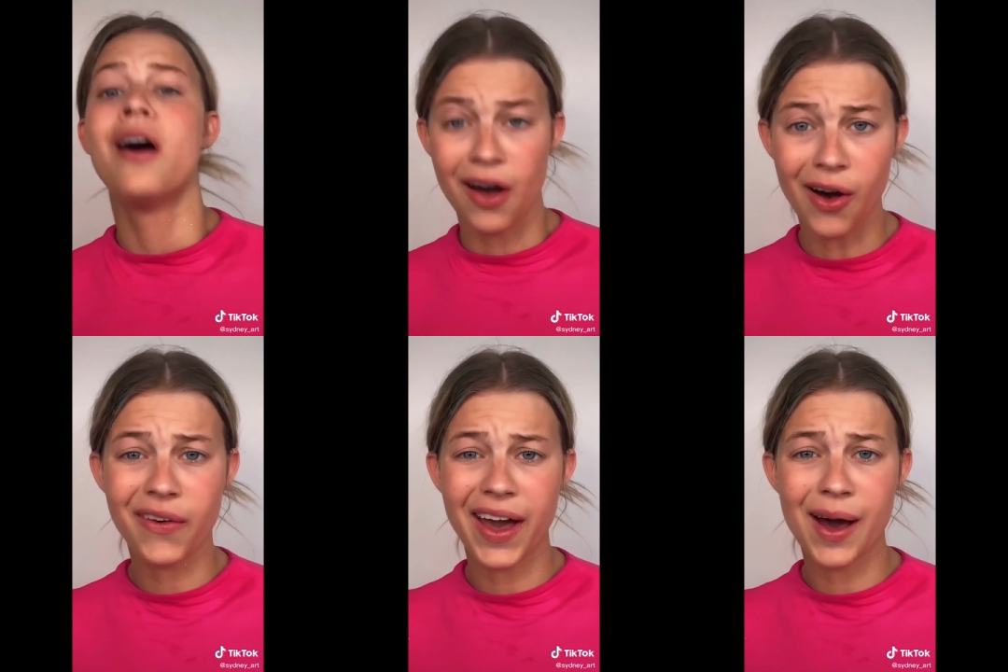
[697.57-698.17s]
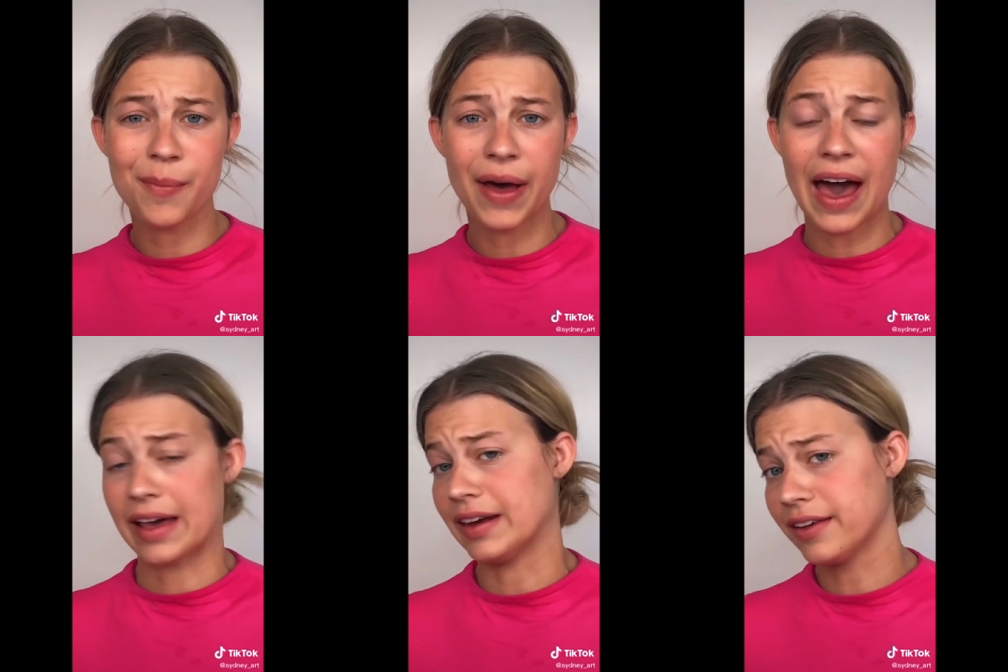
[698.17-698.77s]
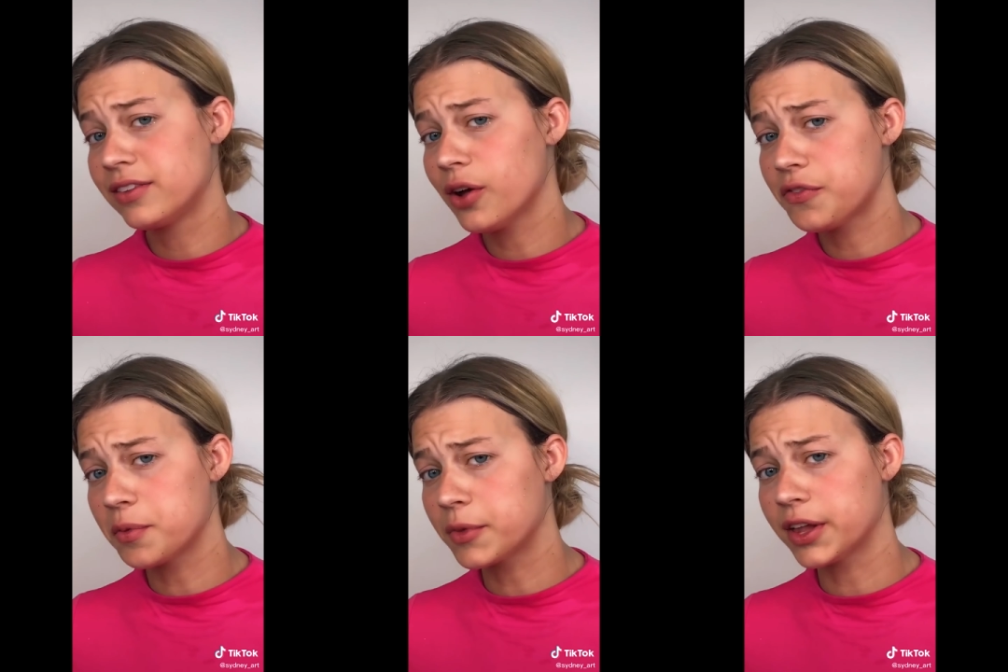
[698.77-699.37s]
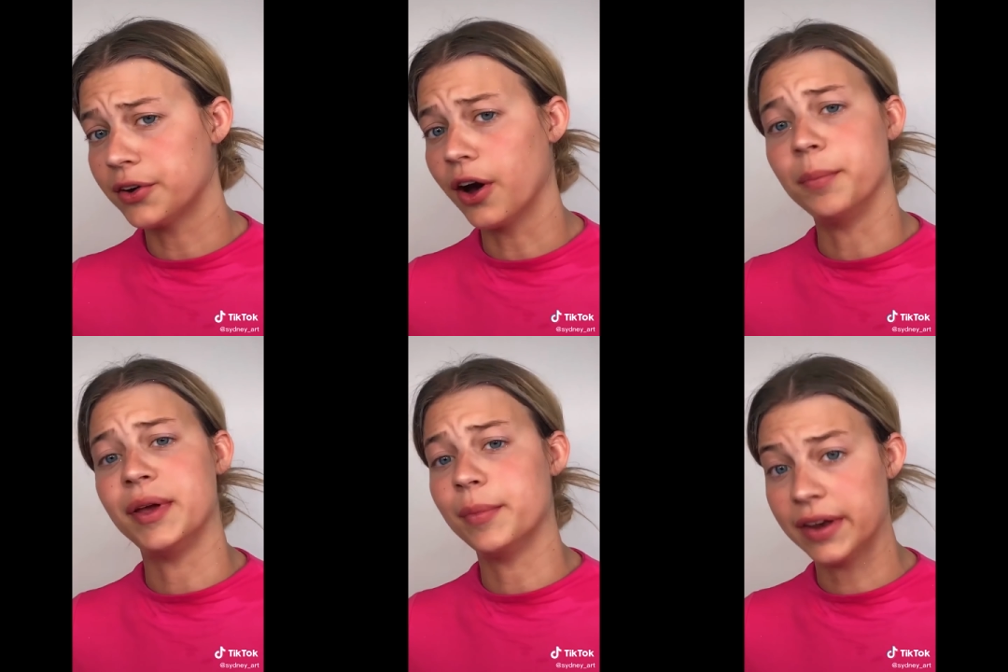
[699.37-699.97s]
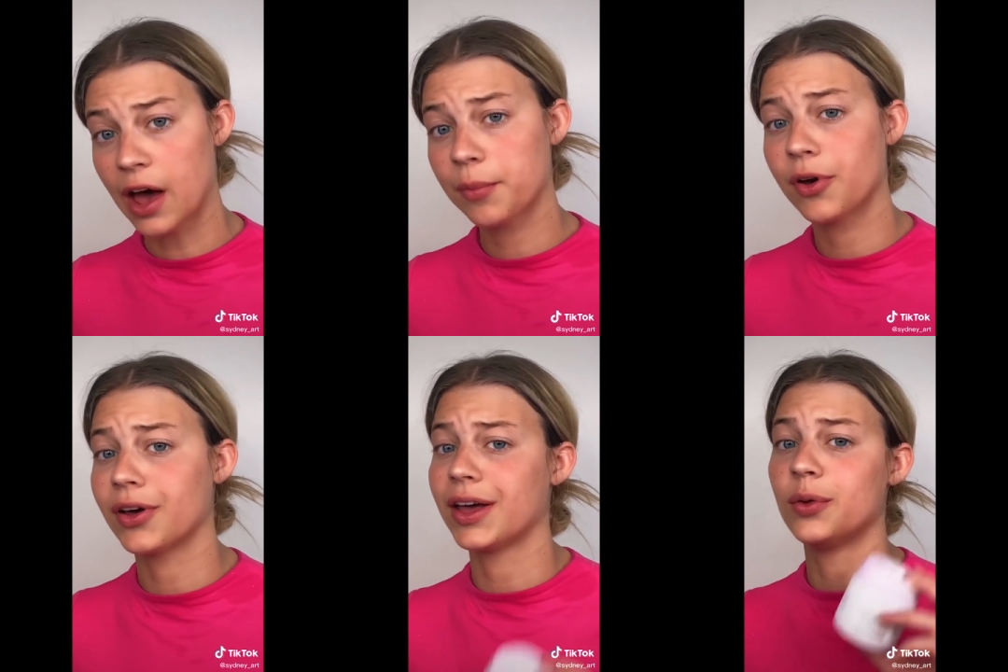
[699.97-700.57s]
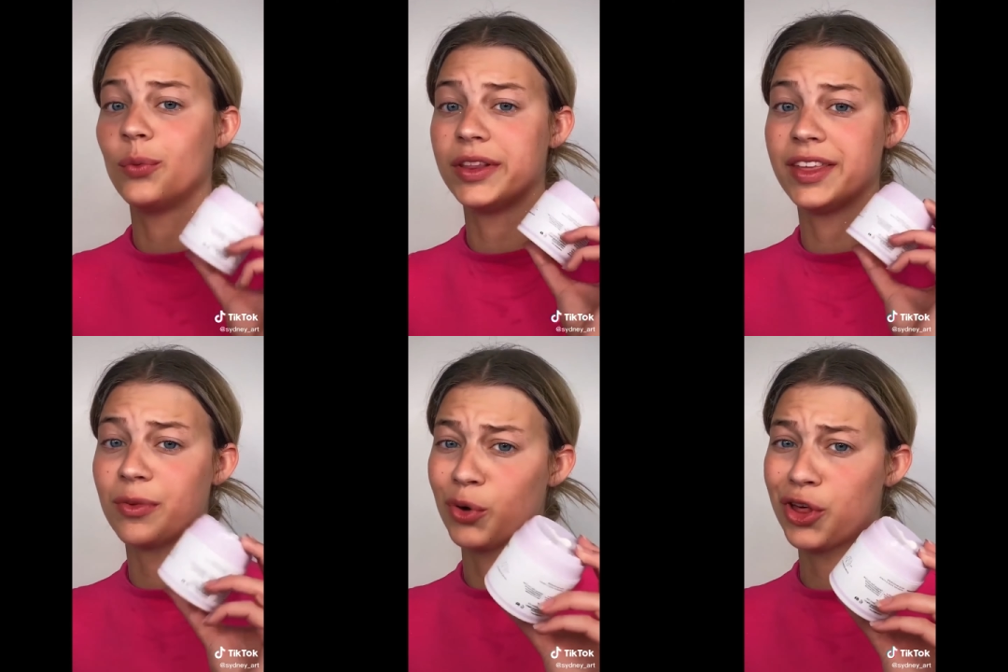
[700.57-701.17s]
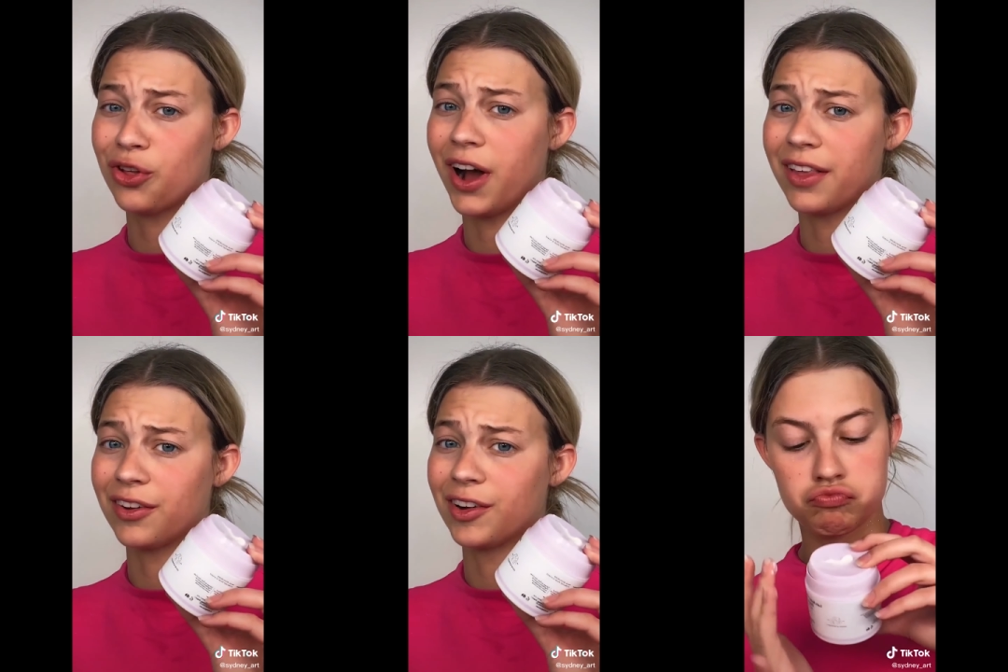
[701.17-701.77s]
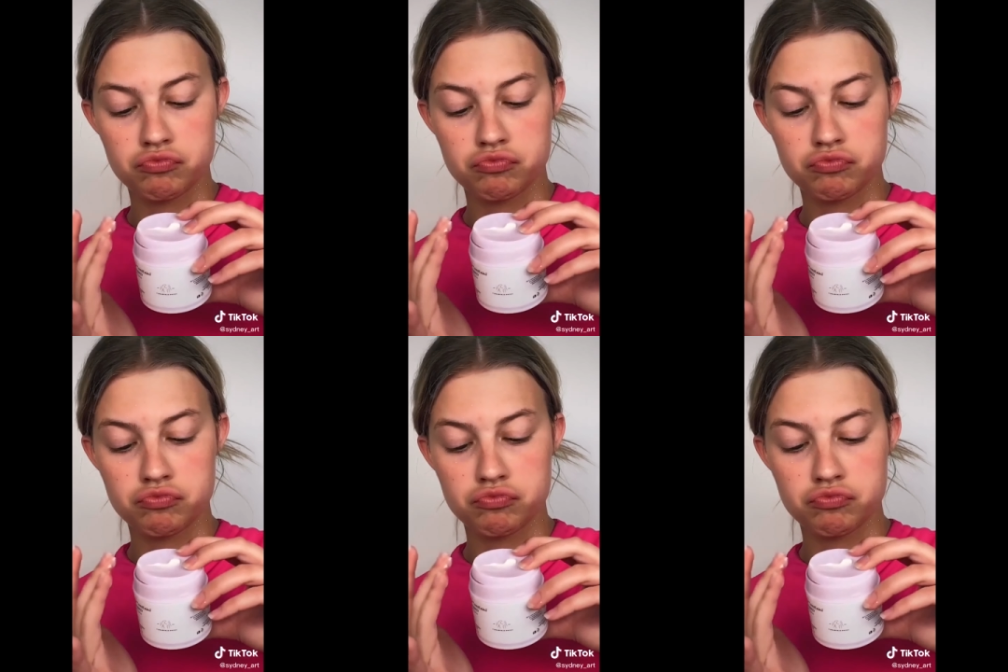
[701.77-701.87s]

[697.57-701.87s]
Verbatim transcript: Okay, I'm back and I still have some glitter on me, but now I'm going in with this moisturizer.